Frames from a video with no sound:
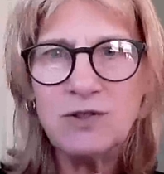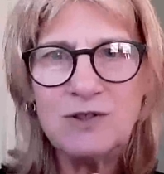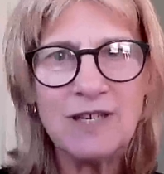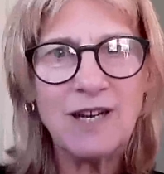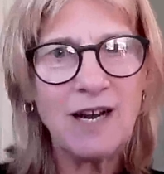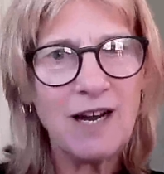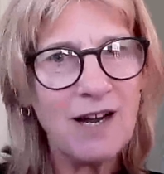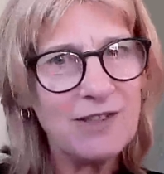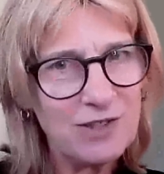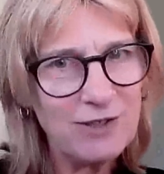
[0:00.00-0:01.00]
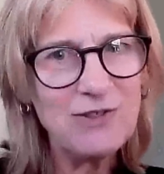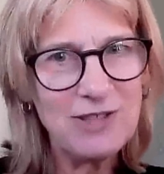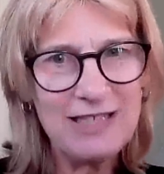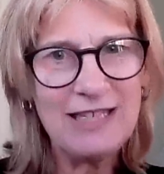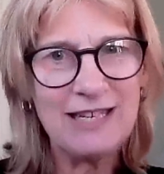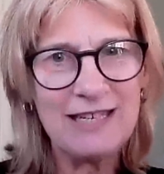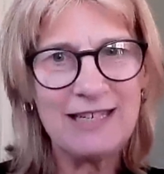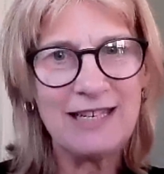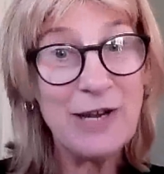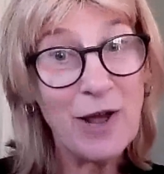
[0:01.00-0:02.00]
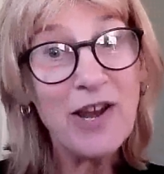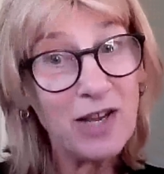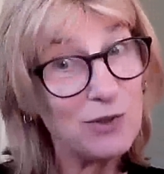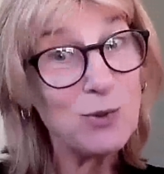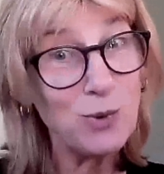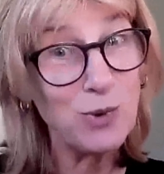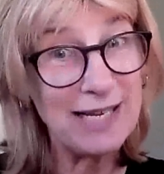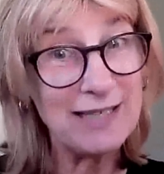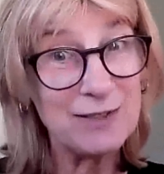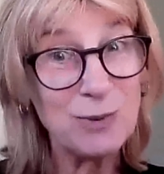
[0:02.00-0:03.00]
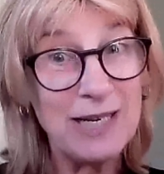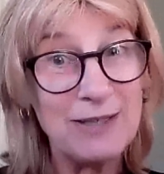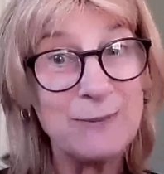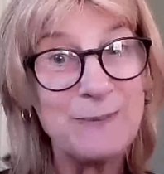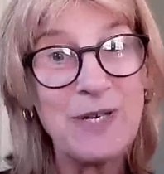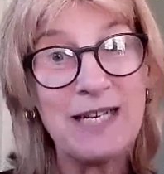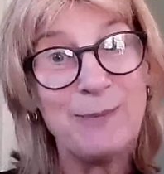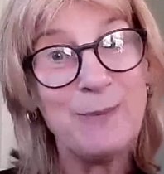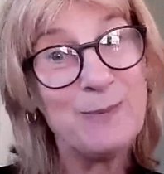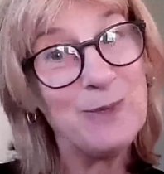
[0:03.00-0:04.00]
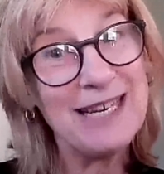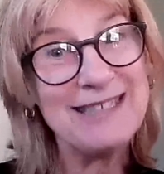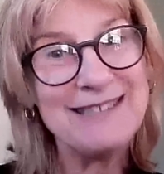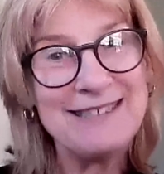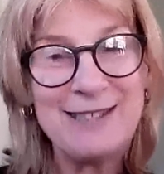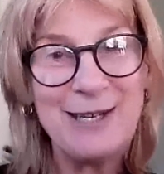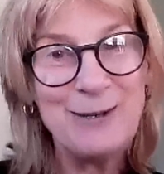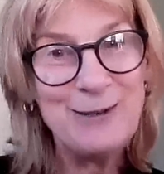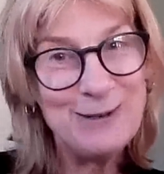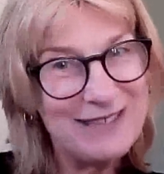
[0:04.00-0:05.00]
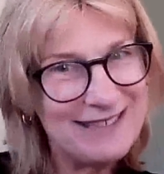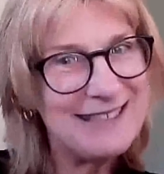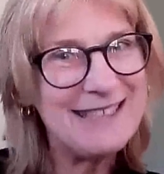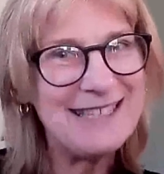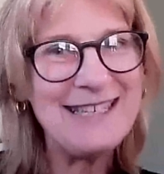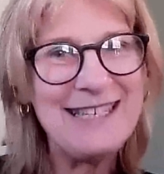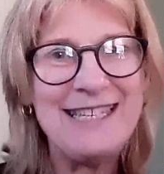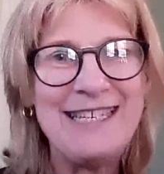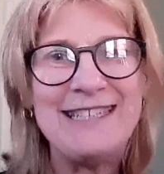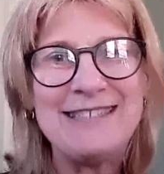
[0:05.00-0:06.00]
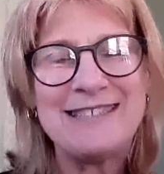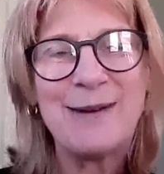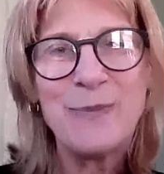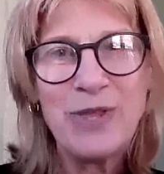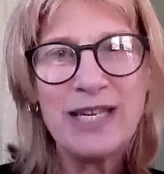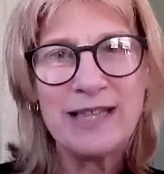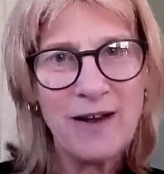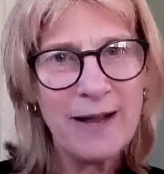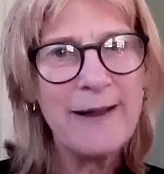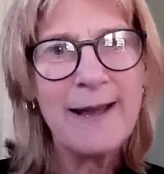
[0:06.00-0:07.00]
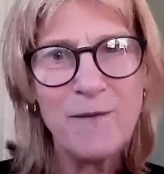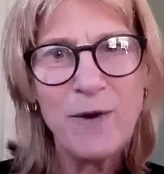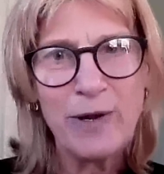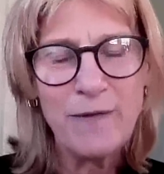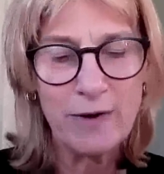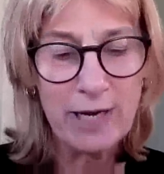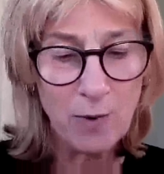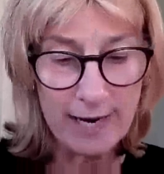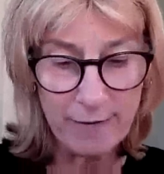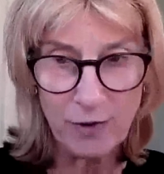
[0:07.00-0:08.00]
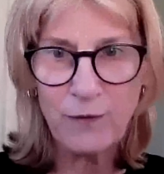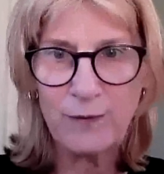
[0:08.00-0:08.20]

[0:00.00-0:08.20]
I totally, and I saw that as well. And so it is something that I am very, very aware of.